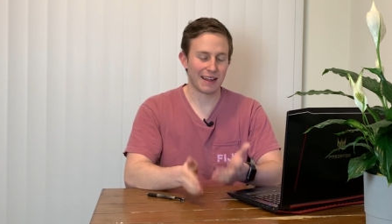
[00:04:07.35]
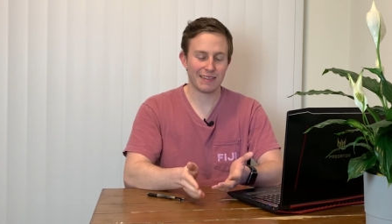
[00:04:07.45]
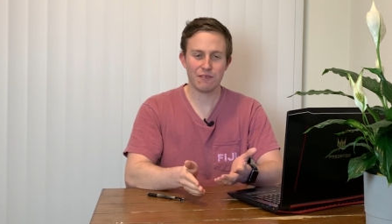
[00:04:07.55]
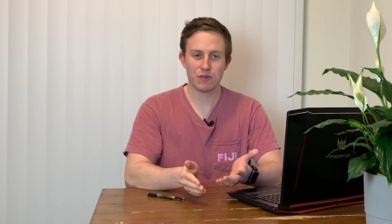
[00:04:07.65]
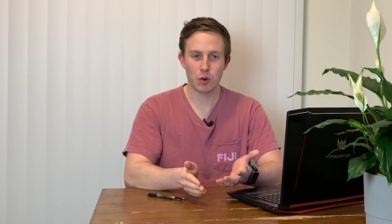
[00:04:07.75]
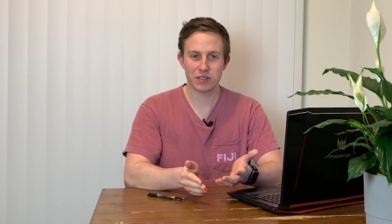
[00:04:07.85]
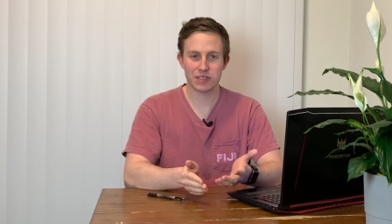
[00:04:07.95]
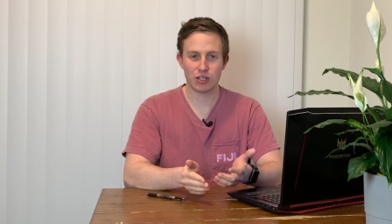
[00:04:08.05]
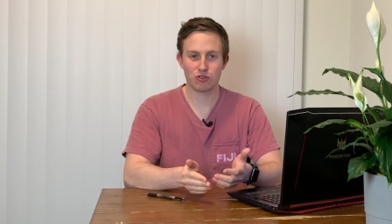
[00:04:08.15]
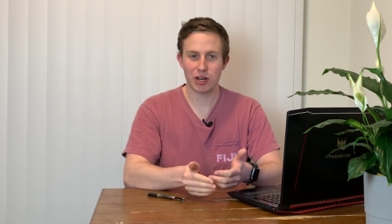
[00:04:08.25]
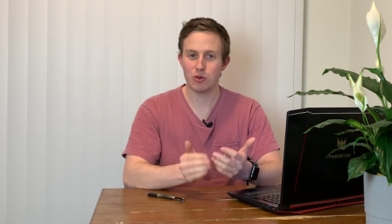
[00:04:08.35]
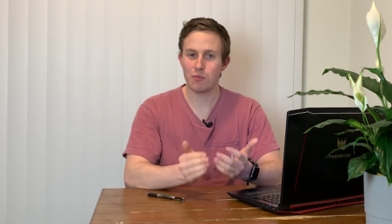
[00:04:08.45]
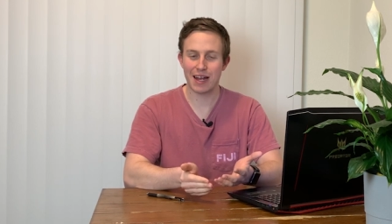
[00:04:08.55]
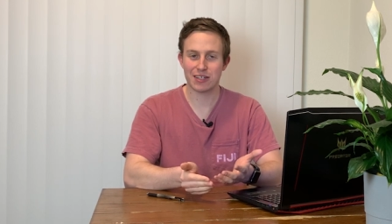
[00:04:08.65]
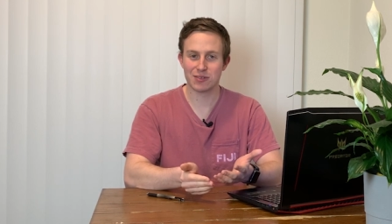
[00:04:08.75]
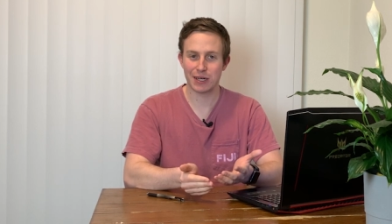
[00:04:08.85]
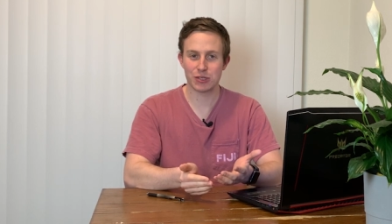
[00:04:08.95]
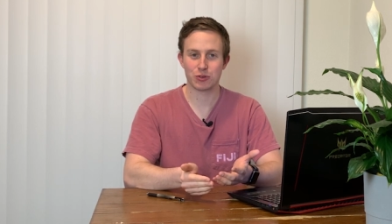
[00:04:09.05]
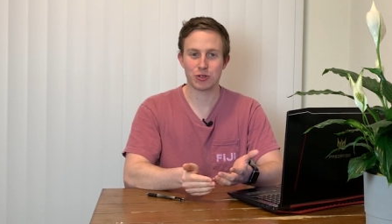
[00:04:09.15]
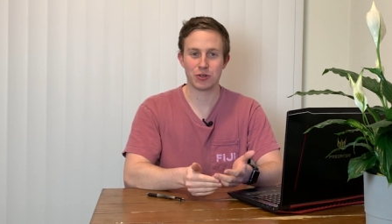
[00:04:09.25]
And that focus on trying to
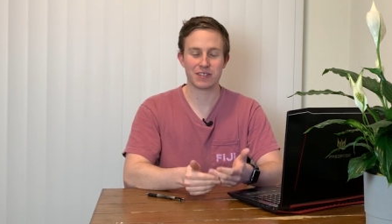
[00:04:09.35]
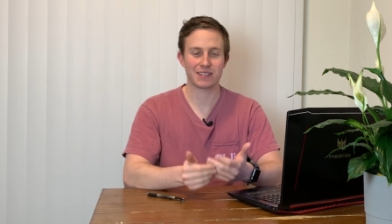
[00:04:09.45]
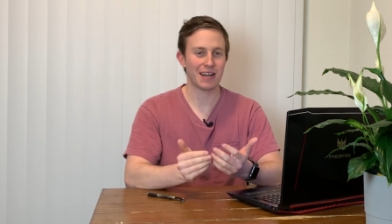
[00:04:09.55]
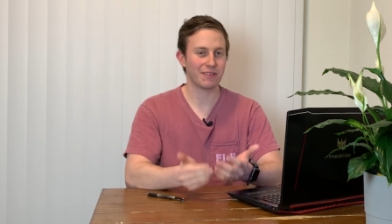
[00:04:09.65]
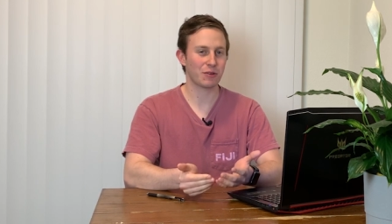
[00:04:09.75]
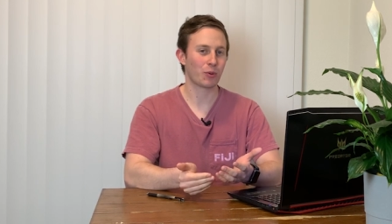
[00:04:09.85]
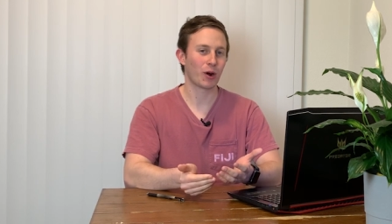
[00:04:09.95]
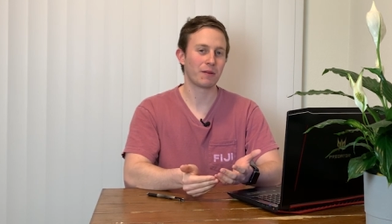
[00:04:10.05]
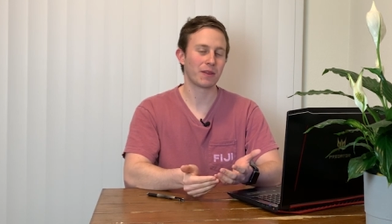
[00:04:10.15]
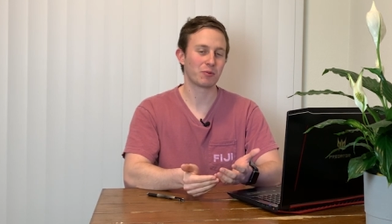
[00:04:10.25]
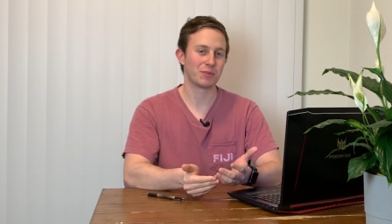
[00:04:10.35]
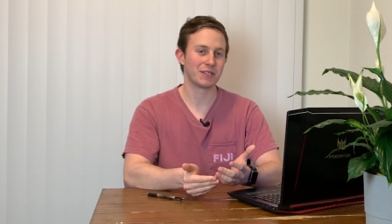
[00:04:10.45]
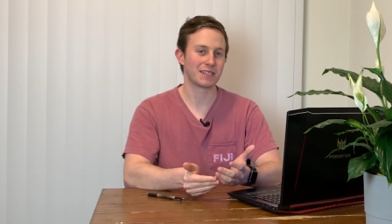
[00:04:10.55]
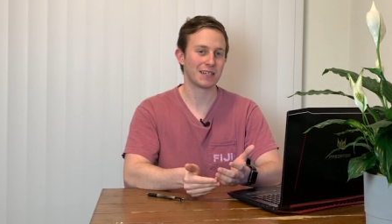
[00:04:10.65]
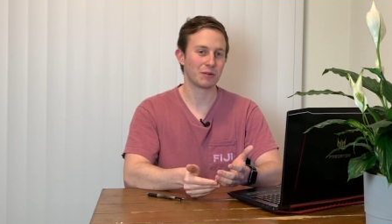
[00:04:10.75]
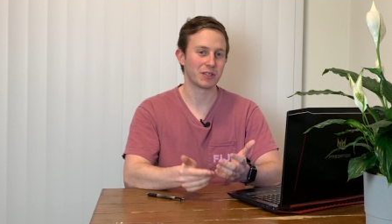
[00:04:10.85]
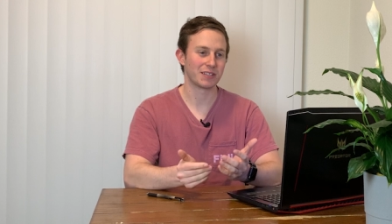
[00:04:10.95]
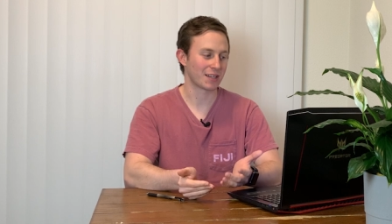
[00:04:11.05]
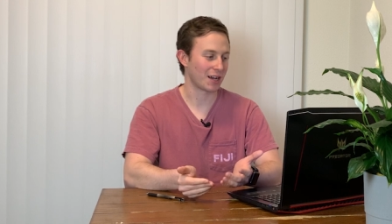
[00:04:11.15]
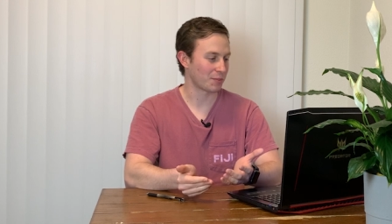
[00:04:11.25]
maximize returns is kind of the problem that we've been seeing with
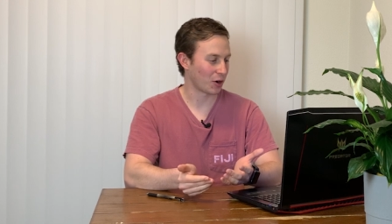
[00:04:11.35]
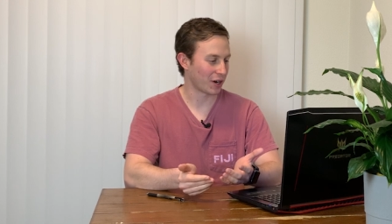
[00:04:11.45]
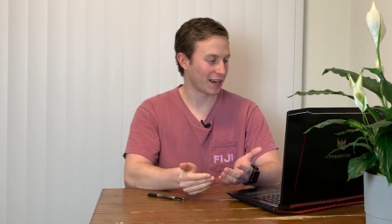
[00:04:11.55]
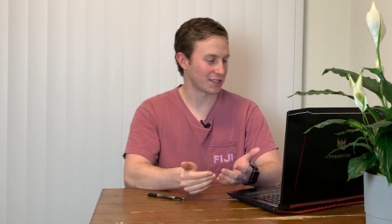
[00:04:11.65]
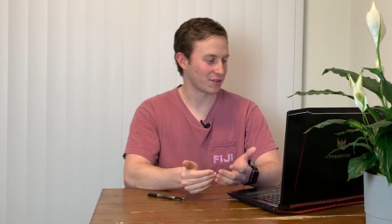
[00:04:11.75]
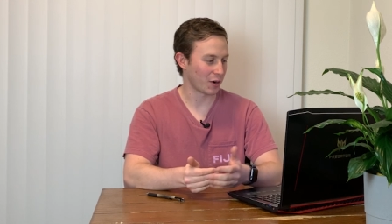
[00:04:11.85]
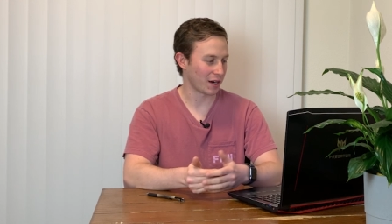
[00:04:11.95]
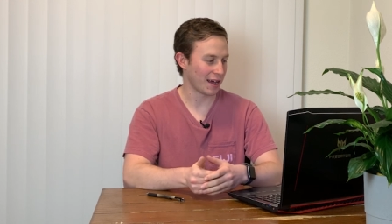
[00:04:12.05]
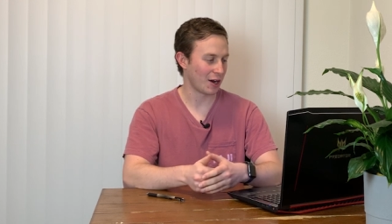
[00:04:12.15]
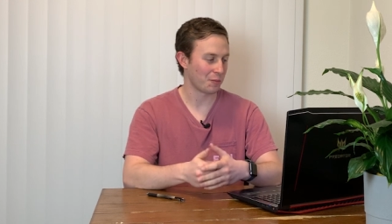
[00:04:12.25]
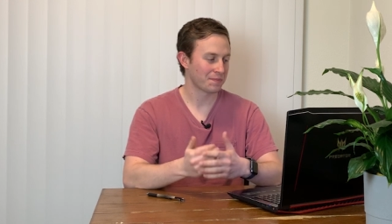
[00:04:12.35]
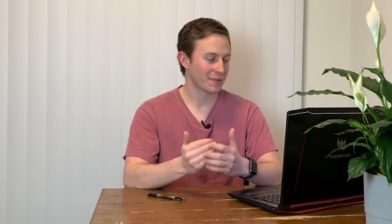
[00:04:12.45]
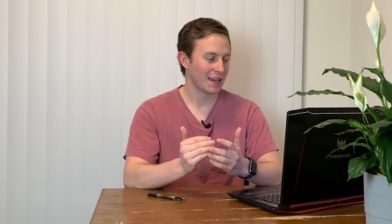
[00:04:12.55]
the stock market as of right now.